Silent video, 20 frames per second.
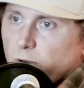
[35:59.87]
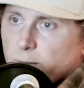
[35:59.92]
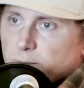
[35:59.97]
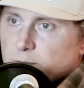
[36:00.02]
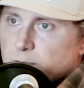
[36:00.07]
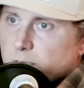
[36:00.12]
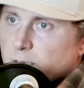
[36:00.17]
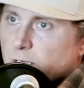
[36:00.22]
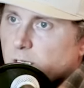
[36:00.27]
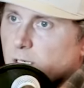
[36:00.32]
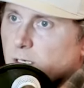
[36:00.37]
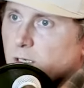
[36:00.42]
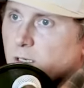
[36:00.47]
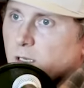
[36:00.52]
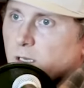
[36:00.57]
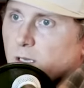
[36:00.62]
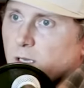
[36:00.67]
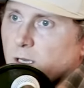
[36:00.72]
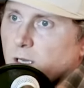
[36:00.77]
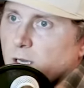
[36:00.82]
reps in.
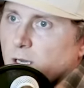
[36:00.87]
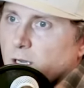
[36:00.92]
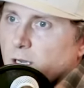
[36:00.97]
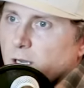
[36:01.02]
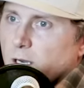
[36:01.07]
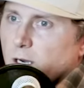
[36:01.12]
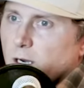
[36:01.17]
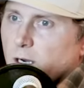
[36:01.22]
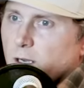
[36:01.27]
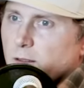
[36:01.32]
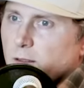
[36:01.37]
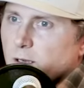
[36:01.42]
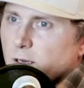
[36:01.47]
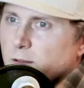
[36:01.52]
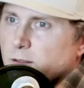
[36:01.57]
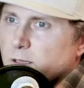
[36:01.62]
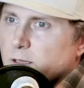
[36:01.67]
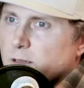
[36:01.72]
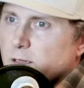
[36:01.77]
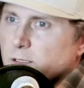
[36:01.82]
I, th-
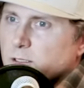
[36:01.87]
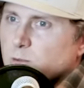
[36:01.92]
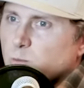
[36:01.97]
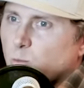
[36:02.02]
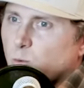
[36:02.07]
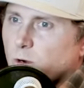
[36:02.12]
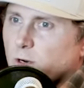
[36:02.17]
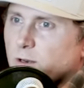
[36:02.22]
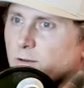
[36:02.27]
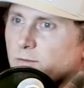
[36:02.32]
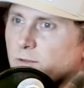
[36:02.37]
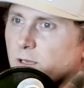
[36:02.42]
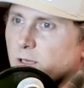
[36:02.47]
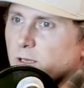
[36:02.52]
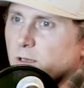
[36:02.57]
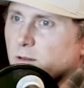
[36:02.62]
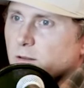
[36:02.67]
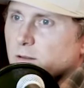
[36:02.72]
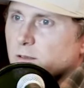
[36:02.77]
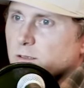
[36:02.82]
I think that's one of
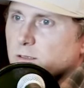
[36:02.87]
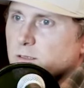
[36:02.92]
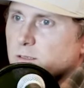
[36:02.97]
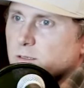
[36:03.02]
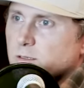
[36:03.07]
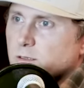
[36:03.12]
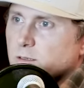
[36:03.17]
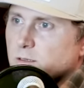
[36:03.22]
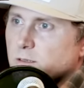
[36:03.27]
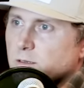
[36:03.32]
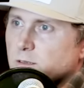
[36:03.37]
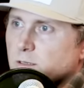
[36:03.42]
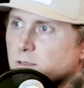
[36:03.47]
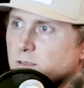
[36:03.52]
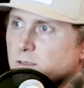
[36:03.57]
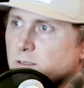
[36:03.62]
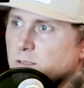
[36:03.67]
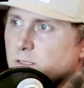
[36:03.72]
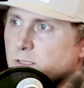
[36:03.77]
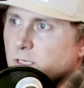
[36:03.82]
the this the
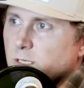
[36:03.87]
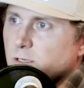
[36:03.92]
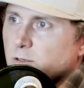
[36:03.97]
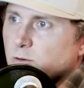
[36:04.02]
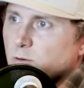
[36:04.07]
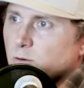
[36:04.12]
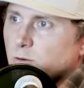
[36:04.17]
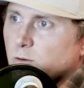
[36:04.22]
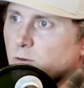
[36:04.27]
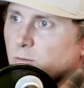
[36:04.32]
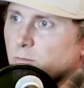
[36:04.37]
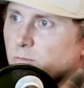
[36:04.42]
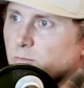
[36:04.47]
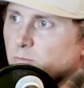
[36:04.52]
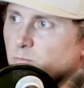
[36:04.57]
single